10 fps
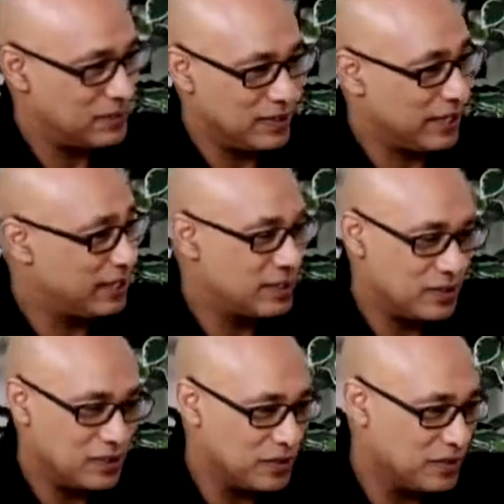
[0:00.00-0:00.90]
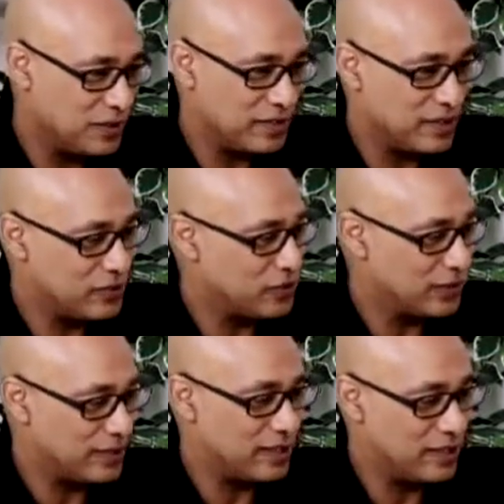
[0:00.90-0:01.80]
like, let's assume
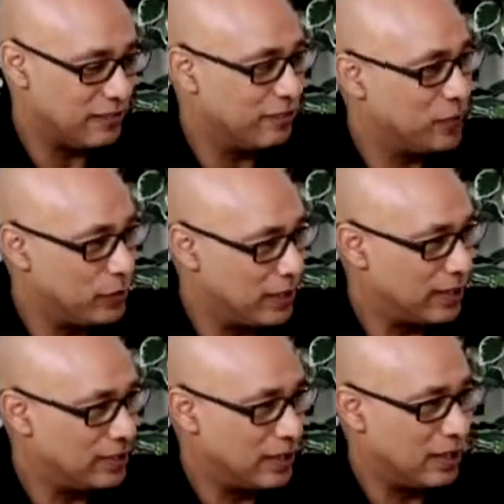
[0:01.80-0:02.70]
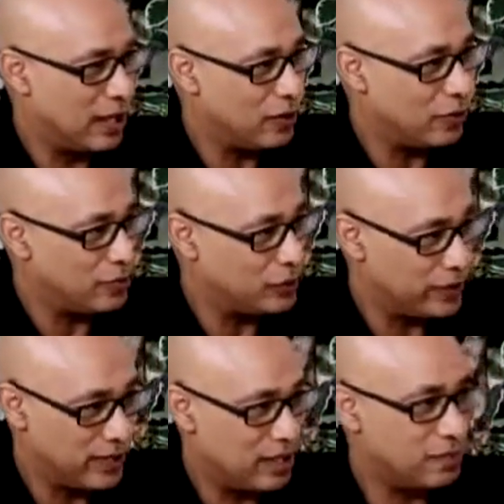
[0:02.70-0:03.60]
that the feudal landlord
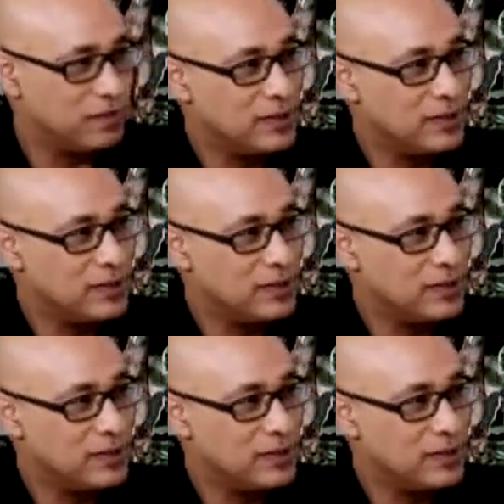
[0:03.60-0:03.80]
would come,